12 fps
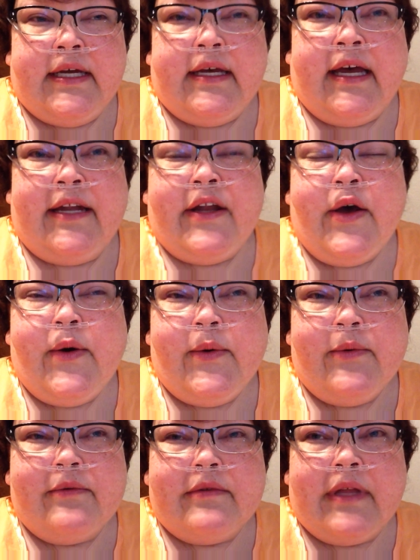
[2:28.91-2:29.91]
And I
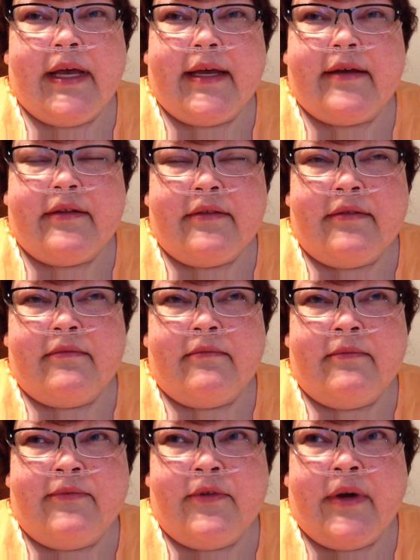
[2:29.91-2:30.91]
know, like,
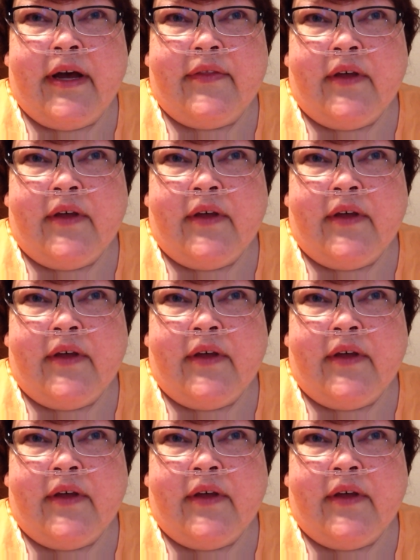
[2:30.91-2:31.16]
throughout